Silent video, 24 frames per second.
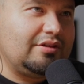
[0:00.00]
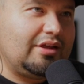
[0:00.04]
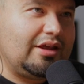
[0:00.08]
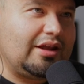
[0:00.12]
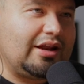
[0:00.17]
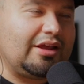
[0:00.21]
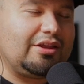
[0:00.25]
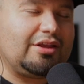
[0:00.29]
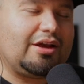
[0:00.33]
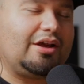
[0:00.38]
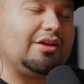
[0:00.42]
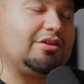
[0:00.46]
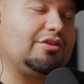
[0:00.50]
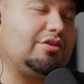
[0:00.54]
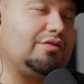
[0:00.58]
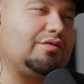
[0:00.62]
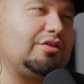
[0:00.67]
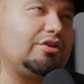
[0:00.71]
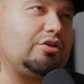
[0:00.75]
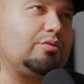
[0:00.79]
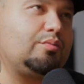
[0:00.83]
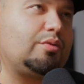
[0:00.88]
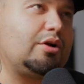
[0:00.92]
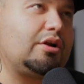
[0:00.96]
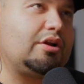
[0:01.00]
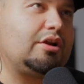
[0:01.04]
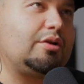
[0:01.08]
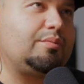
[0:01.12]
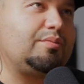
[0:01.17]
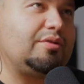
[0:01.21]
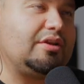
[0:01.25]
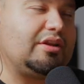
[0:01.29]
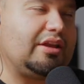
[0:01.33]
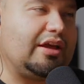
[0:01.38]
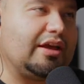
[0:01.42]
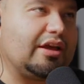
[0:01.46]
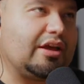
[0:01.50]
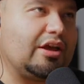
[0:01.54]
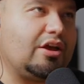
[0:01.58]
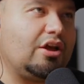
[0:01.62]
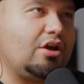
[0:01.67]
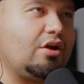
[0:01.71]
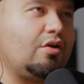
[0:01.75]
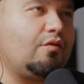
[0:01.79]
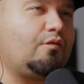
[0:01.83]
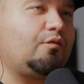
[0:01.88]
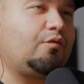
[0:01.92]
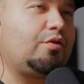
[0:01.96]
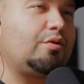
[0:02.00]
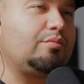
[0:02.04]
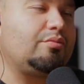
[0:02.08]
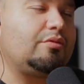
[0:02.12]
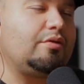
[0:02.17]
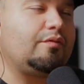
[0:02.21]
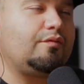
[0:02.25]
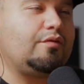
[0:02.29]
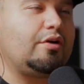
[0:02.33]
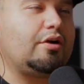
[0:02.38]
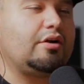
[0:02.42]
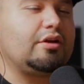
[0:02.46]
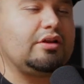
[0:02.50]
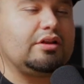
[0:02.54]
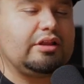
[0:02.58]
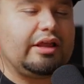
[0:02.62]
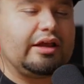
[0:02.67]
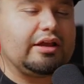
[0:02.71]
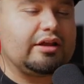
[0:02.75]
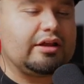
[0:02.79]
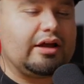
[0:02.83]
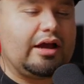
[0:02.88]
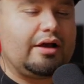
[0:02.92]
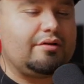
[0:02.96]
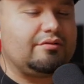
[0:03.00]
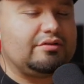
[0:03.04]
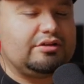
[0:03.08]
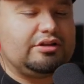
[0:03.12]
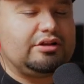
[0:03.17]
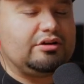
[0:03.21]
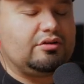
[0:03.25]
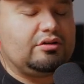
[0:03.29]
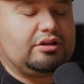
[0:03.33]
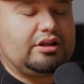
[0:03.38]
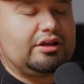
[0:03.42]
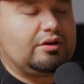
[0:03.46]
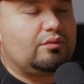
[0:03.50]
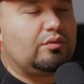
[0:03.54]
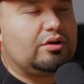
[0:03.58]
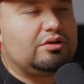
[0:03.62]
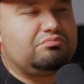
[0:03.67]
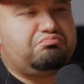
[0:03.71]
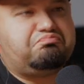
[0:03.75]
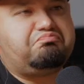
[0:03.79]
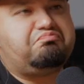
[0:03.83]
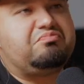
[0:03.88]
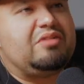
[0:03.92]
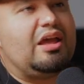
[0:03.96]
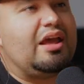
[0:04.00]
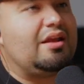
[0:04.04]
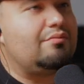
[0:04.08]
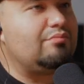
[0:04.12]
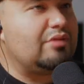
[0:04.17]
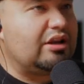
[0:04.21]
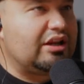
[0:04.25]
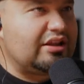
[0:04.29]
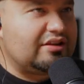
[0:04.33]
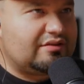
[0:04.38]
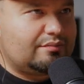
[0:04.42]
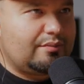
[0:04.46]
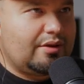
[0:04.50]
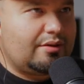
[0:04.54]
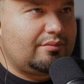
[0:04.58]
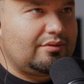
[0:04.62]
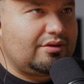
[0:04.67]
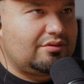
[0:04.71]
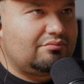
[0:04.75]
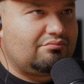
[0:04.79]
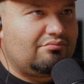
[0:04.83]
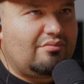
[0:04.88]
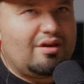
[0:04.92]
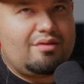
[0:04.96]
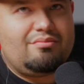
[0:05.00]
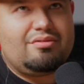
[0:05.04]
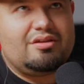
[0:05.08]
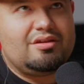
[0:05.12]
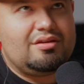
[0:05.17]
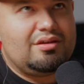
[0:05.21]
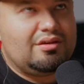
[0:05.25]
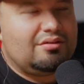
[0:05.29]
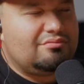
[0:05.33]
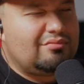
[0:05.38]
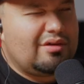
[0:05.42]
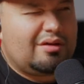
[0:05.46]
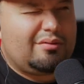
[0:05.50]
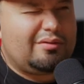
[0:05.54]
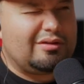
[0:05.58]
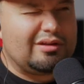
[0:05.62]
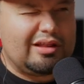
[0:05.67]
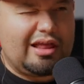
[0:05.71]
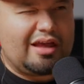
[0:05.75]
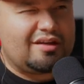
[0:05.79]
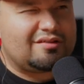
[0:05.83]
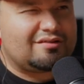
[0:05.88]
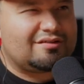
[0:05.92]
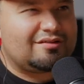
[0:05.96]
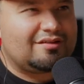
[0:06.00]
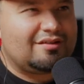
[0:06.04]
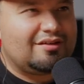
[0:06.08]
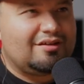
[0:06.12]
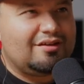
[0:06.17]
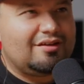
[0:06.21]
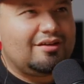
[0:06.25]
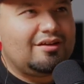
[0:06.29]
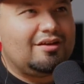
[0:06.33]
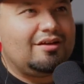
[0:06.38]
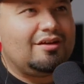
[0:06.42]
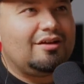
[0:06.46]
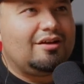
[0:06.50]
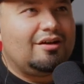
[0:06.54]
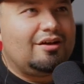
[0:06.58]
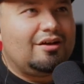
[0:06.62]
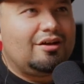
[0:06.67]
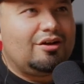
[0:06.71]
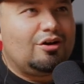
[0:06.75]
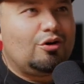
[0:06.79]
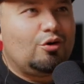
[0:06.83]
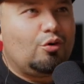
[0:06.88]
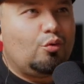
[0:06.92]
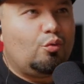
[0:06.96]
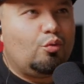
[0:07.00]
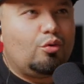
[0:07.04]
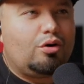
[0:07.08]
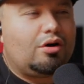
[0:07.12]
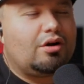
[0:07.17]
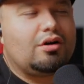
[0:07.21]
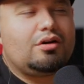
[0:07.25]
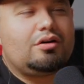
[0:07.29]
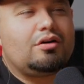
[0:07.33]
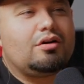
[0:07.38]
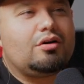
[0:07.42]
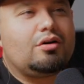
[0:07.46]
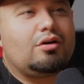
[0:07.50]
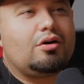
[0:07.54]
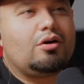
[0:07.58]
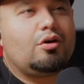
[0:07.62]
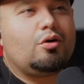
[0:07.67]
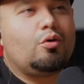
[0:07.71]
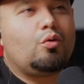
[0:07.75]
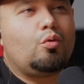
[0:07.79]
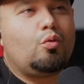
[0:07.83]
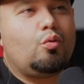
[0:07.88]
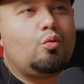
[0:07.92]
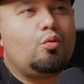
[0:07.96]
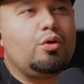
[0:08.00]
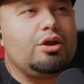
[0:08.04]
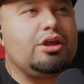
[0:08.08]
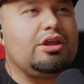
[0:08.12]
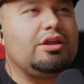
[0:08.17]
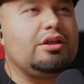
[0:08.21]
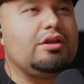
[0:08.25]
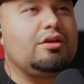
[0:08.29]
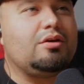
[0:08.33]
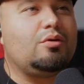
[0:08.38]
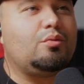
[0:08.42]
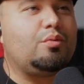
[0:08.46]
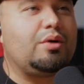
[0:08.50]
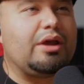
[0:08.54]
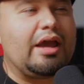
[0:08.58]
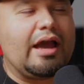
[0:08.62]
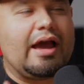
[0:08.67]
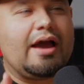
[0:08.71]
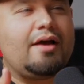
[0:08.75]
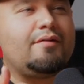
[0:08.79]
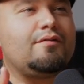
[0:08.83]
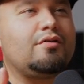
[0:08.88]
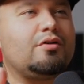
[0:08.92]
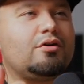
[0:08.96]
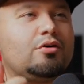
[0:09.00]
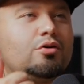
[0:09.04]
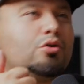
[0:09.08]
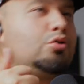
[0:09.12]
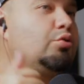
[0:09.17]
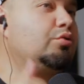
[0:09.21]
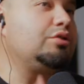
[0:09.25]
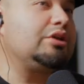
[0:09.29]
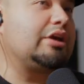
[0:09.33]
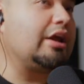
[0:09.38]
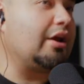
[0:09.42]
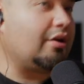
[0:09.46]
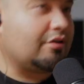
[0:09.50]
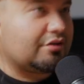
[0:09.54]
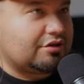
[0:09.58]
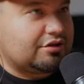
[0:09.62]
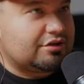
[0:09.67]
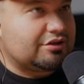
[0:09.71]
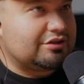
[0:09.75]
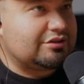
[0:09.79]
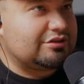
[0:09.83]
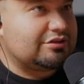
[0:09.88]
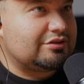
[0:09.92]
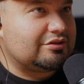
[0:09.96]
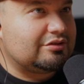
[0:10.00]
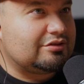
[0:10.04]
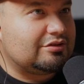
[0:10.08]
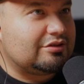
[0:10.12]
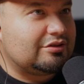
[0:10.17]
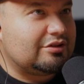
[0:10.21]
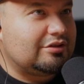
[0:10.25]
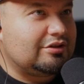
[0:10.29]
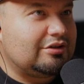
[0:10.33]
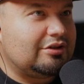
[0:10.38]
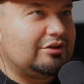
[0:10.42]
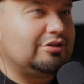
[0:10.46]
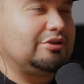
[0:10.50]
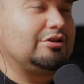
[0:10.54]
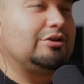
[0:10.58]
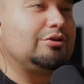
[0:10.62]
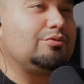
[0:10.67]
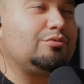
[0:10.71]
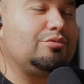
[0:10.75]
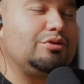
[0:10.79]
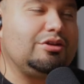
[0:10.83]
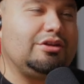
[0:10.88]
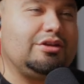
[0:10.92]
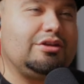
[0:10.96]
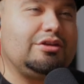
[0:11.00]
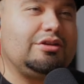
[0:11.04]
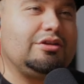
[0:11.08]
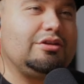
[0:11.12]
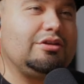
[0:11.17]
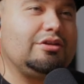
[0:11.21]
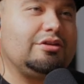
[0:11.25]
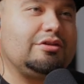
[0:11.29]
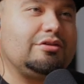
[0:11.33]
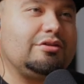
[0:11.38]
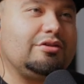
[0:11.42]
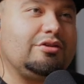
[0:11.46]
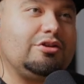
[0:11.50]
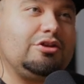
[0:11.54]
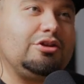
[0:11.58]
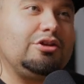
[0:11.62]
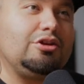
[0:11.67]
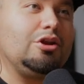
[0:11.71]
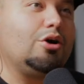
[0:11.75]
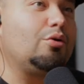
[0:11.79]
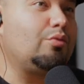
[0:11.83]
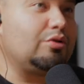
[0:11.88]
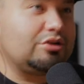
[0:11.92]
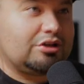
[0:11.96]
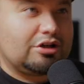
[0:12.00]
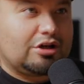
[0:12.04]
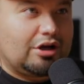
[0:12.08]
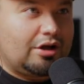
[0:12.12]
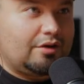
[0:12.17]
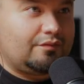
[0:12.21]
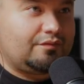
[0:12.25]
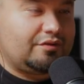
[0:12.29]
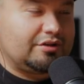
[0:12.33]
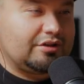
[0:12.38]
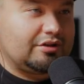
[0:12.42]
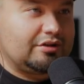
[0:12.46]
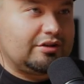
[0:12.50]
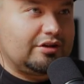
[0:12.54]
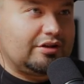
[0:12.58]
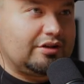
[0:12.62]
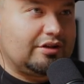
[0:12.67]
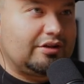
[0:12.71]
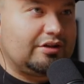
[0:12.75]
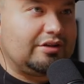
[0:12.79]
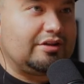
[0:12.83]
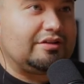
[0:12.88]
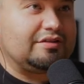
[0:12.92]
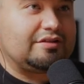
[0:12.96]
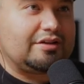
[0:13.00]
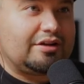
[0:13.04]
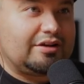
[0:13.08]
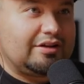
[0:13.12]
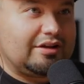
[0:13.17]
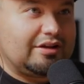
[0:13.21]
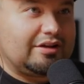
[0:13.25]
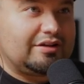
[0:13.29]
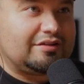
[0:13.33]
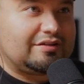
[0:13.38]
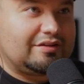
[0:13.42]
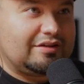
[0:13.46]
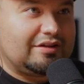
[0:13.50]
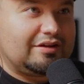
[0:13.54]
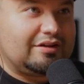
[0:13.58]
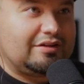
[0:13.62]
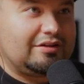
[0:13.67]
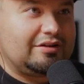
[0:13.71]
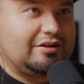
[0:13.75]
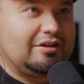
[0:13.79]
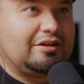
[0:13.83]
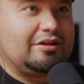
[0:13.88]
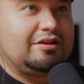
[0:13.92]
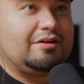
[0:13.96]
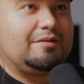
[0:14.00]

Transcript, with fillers: and I, I love that you brought up that like from the very like out you know like what 10 minutes maybe maybe maybe less we're we we have who the character is. Mm-hmm. We know what the conflict, the, the inciting incident,